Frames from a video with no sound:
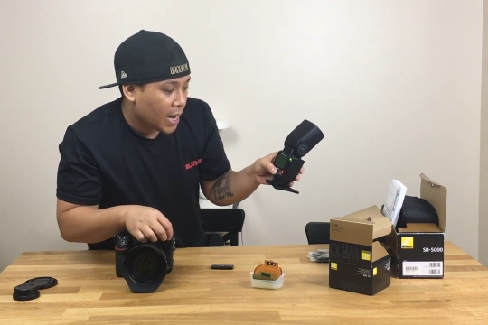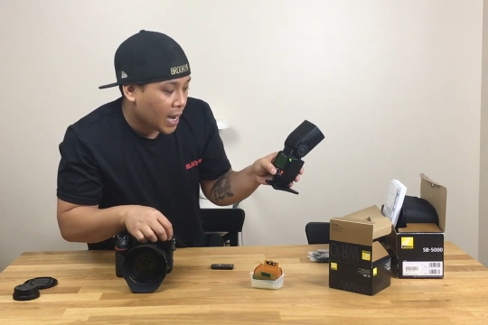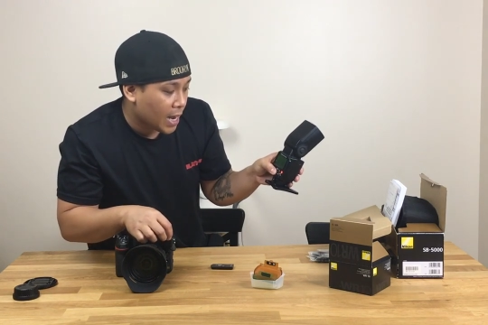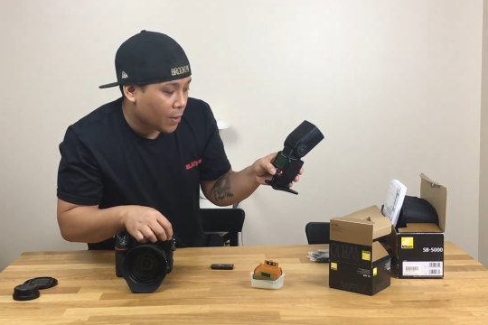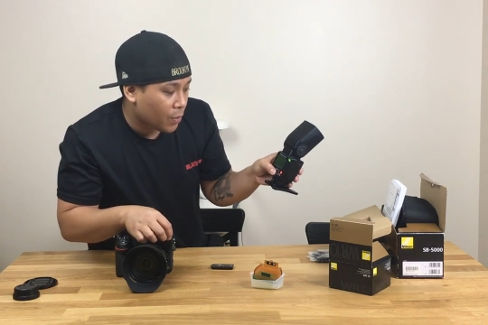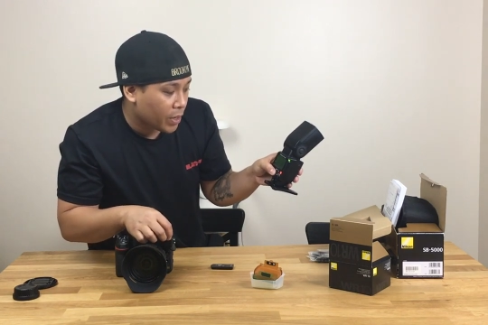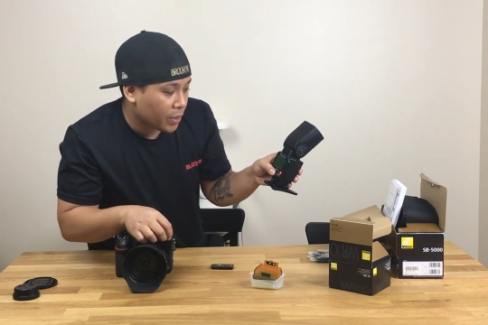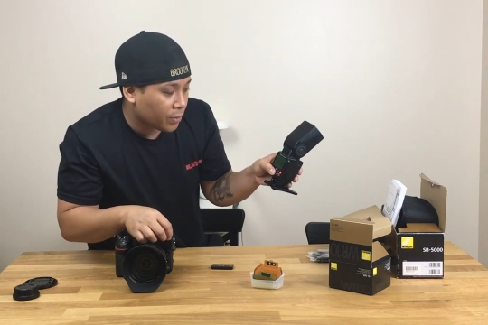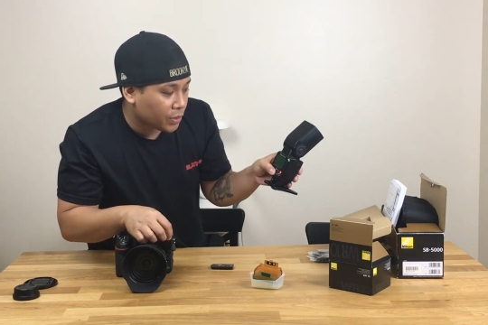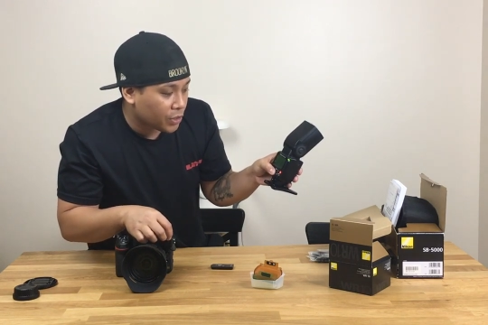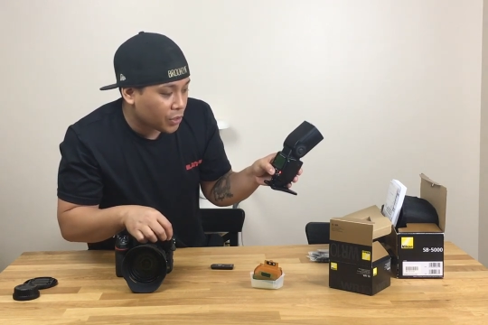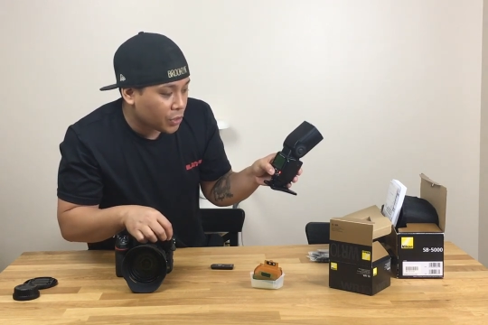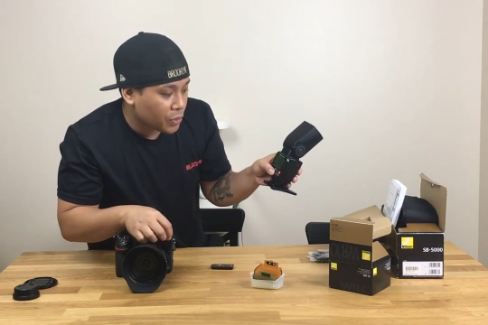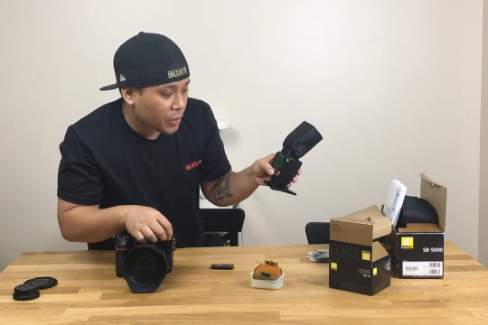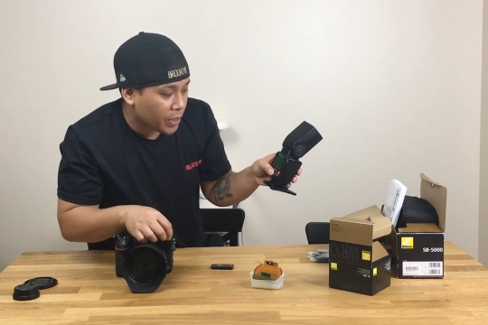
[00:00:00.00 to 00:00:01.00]
and what it will
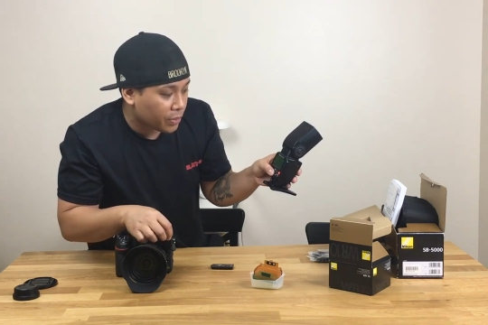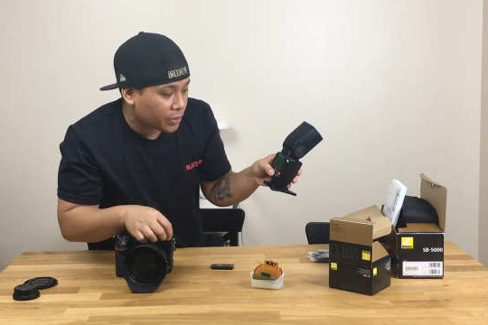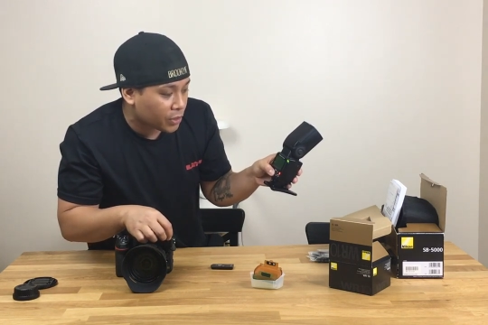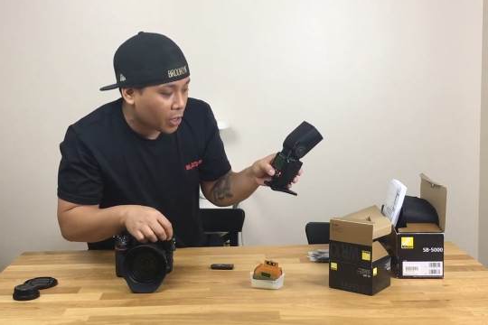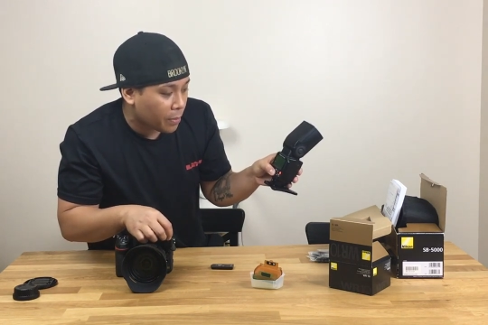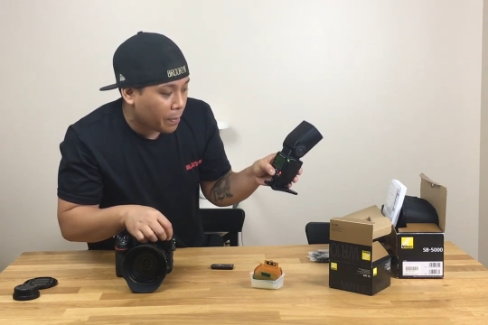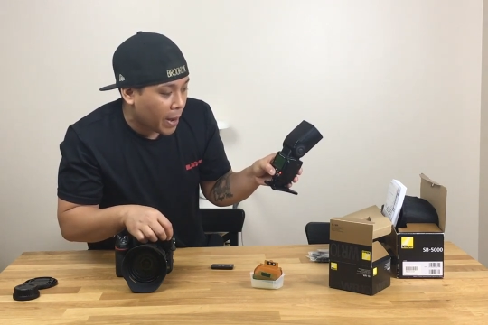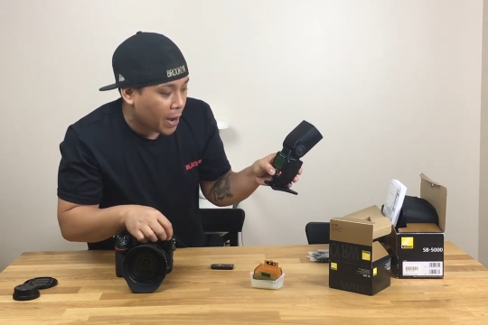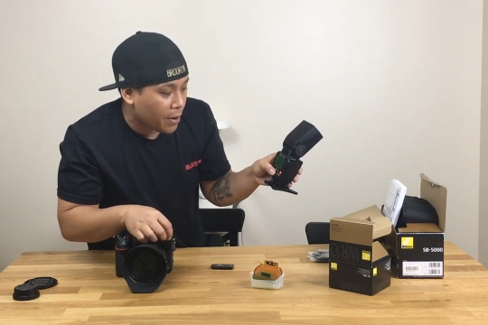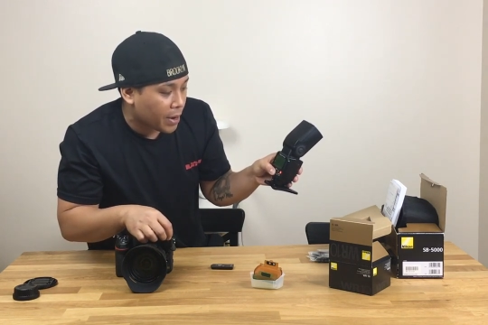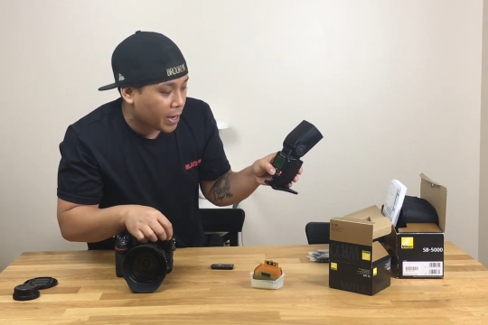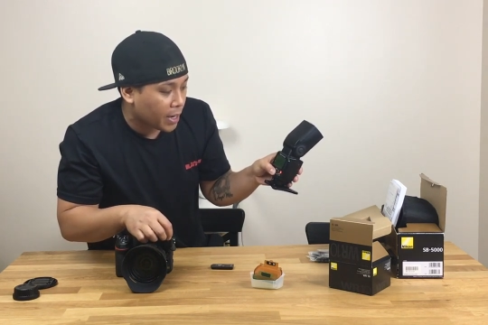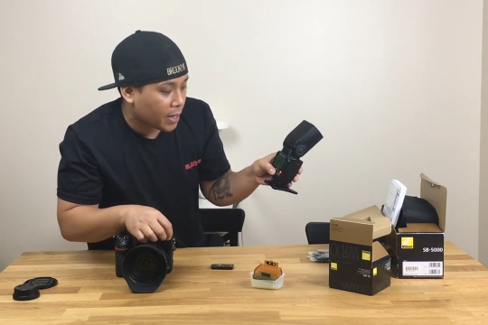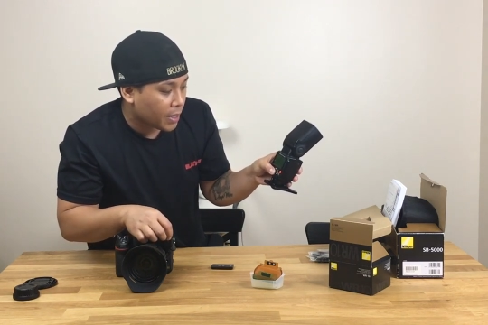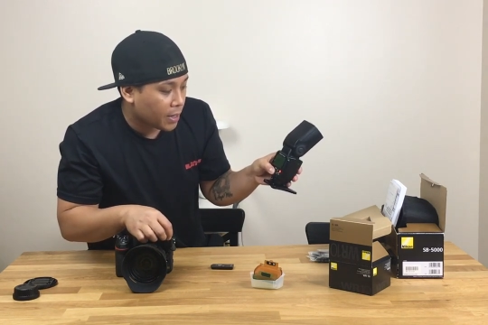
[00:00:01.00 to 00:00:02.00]
do, it will start
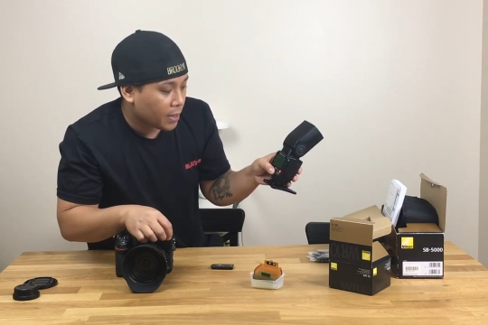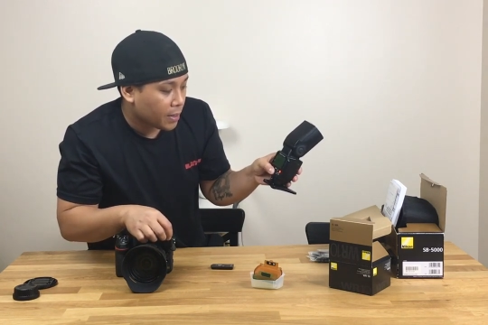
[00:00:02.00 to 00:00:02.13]
pairing.